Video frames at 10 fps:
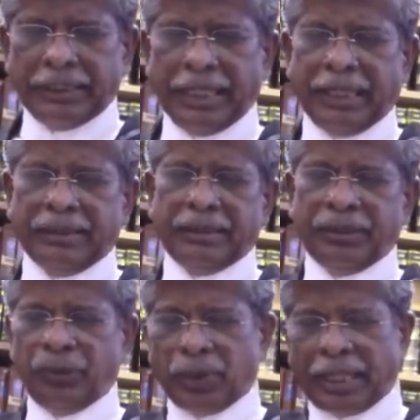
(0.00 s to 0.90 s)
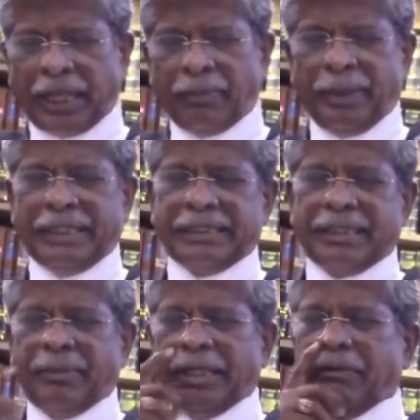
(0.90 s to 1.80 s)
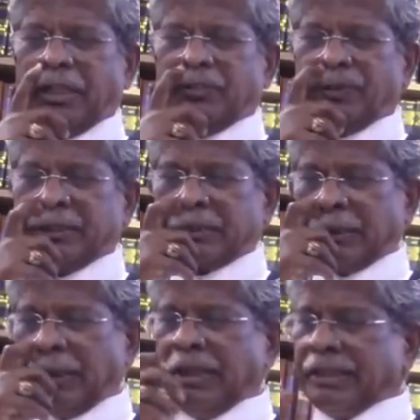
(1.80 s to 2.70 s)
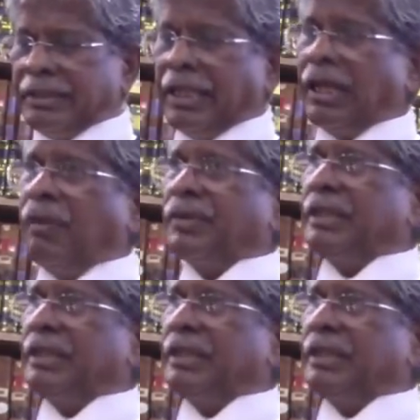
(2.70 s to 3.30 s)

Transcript: there is, you can admit the same in evidence first. Then after